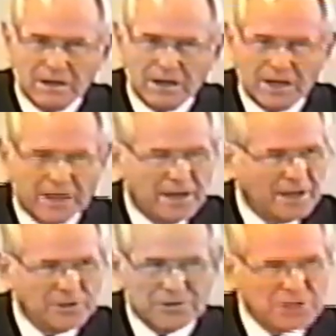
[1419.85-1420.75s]
And,
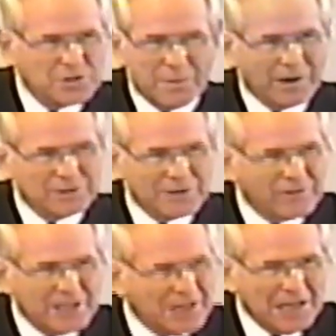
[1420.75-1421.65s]
and you see sparrows
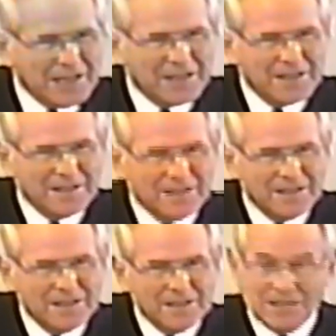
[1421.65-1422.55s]
every day.
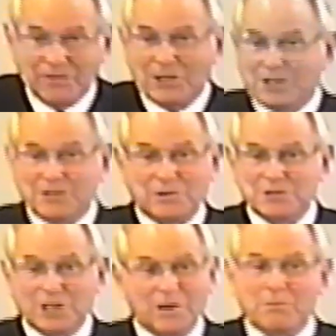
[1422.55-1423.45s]
Do you ever look at
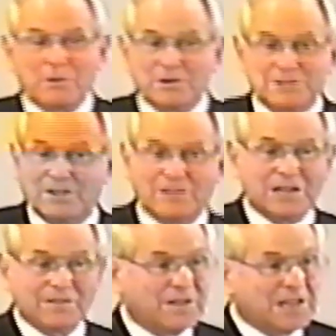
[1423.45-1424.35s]
those little birds and
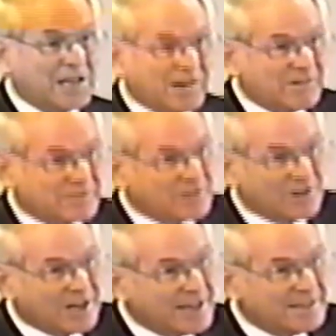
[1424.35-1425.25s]
think of the care of
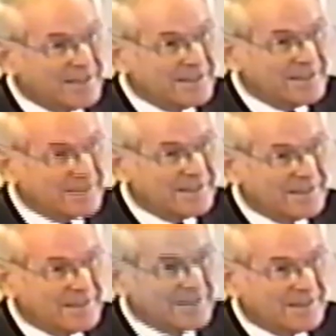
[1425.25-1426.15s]
God?
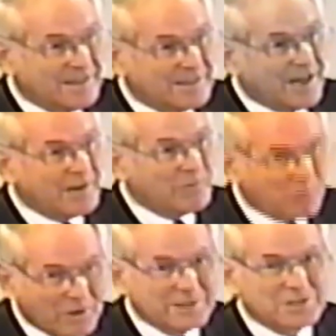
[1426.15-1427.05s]
Not
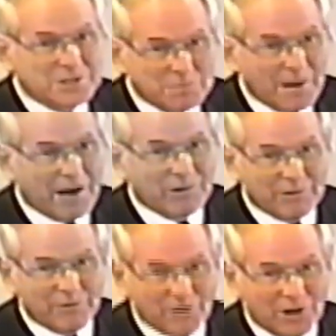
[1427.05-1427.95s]
one
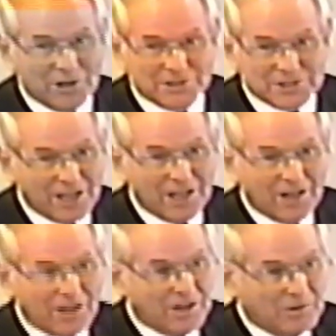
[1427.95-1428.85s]
sparrow falls
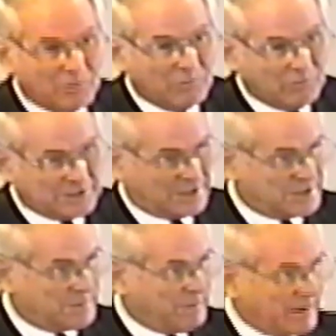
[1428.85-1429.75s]
What's a
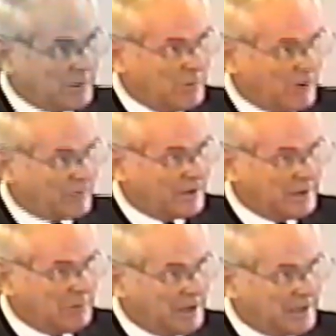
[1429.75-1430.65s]
sparrow worth
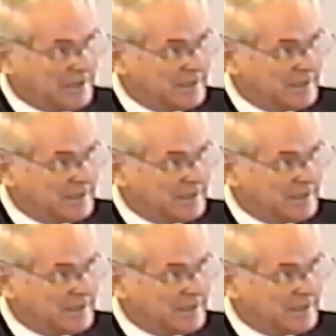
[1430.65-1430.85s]
anyway?